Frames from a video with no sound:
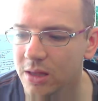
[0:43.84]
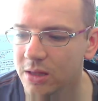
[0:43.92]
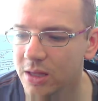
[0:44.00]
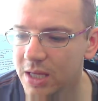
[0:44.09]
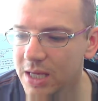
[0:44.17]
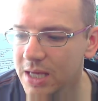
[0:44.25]

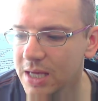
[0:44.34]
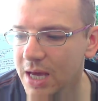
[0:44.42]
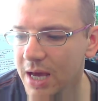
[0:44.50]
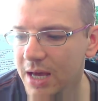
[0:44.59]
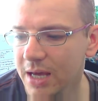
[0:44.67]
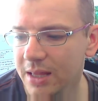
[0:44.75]
They
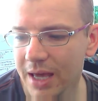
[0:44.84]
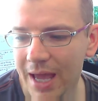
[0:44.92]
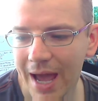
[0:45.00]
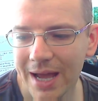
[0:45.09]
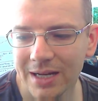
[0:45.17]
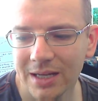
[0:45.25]

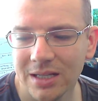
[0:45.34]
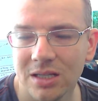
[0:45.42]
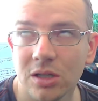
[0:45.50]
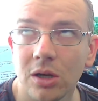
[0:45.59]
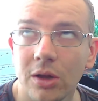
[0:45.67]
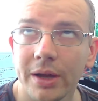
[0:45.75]
had a
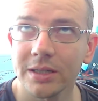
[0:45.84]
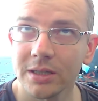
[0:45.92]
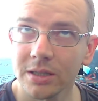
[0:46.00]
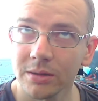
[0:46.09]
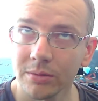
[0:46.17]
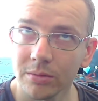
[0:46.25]

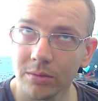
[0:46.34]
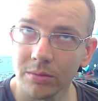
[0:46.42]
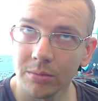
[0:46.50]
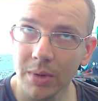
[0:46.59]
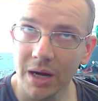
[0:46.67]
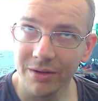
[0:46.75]
slight
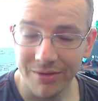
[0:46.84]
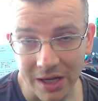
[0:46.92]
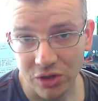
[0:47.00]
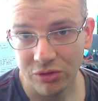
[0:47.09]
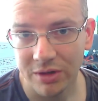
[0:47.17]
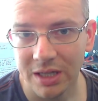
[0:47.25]

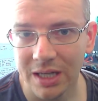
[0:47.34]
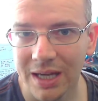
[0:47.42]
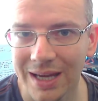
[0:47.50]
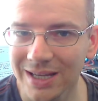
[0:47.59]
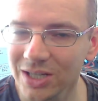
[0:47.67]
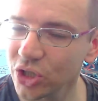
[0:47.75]
manufacturing
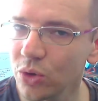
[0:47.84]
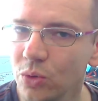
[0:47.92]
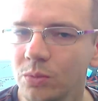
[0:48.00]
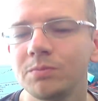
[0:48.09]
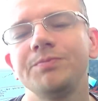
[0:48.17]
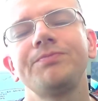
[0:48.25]

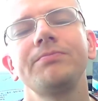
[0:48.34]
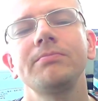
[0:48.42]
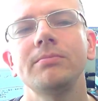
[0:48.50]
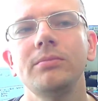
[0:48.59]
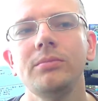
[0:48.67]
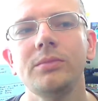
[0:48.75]
issue,
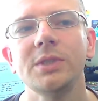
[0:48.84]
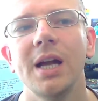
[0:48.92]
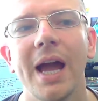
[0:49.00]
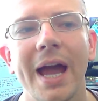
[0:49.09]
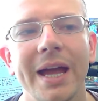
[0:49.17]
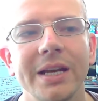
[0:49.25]

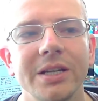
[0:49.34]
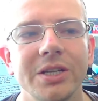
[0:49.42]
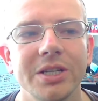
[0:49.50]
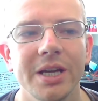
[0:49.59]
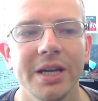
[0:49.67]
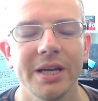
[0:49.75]
and
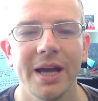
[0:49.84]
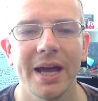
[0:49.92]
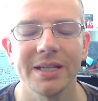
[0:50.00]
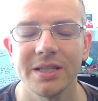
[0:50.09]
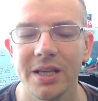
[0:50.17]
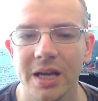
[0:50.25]

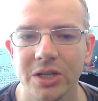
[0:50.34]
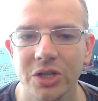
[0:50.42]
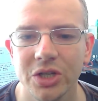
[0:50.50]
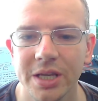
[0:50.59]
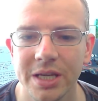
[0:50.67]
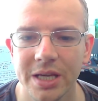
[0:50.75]
as
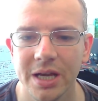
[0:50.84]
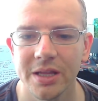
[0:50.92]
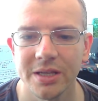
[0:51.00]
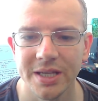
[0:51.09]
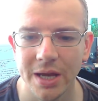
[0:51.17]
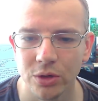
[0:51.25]
such,
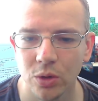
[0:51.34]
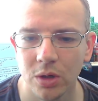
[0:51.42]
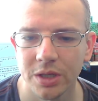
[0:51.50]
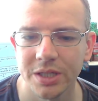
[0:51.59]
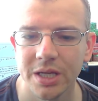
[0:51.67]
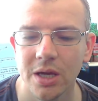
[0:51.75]
the sound
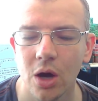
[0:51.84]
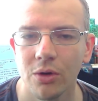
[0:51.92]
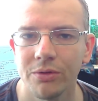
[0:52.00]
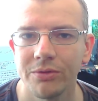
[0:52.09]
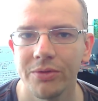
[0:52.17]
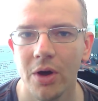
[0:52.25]
quality
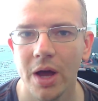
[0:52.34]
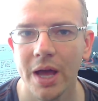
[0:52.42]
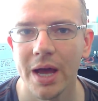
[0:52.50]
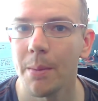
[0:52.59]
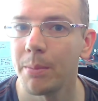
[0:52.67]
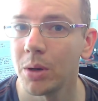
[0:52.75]

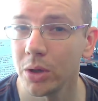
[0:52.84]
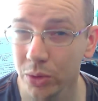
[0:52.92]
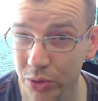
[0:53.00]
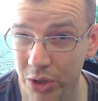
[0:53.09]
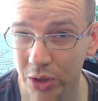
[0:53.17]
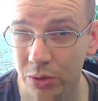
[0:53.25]
via
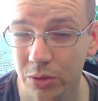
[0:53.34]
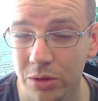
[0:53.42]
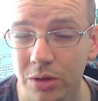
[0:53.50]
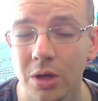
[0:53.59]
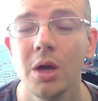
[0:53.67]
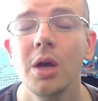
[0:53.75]
Bluetooth